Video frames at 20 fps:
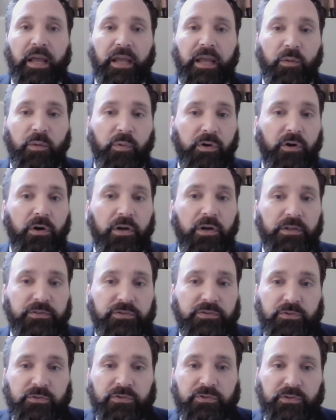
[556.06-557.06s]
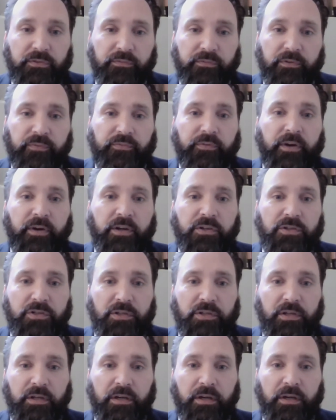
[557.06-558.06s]
It would also serve the
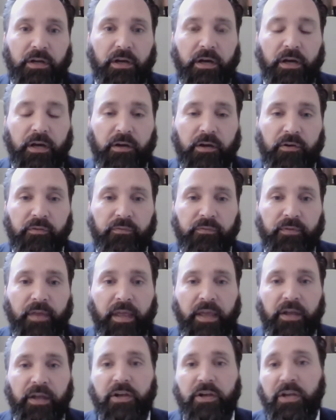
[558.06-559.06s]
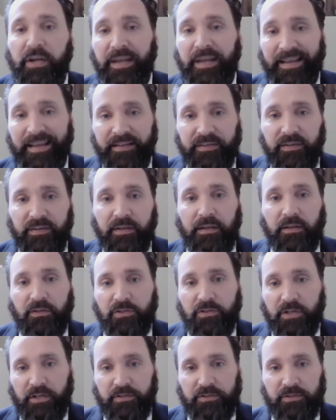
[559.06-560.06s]
function of connecting
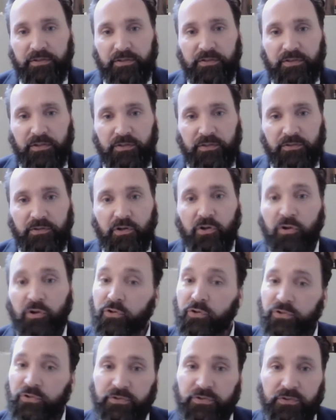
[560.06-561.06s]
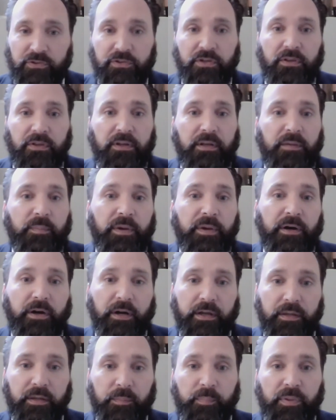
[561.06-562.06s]
justices closer to the
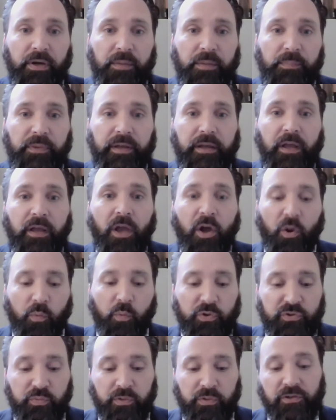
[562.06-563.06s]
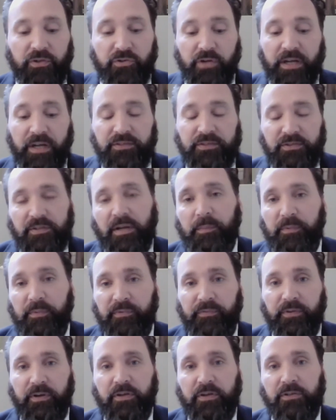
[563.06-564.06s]
American public, which would address some
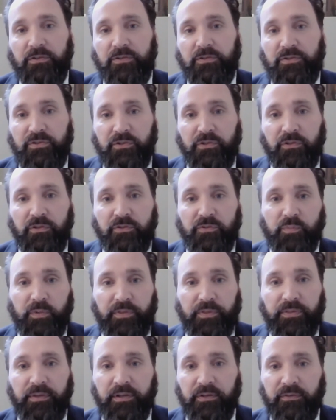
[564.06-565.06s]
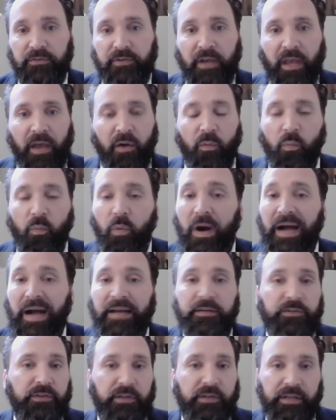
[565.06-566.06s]
of the concerns with these
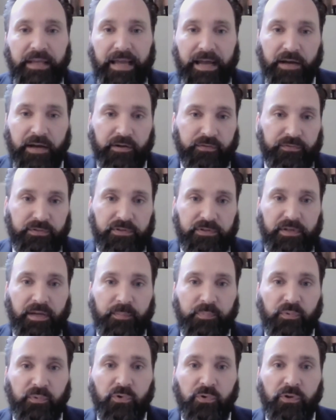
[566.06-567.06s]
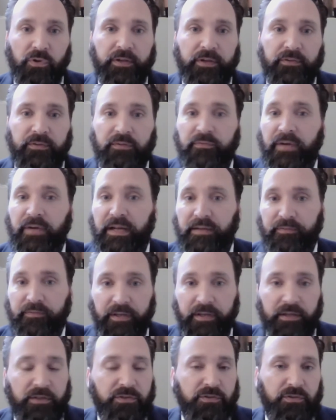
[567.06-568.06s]
wildly out of step rulings
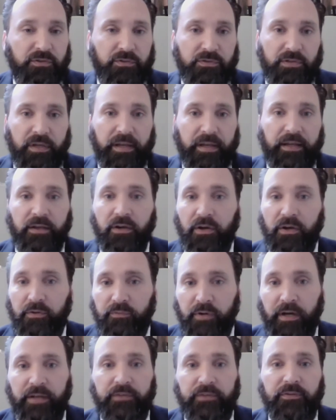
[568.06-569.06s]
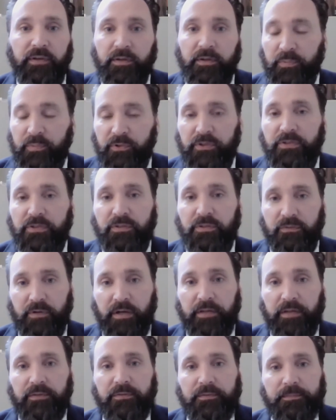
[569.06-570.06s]
involving issues like gun rights and abortion
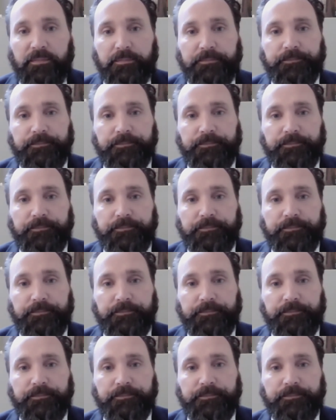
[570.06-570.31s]
rights.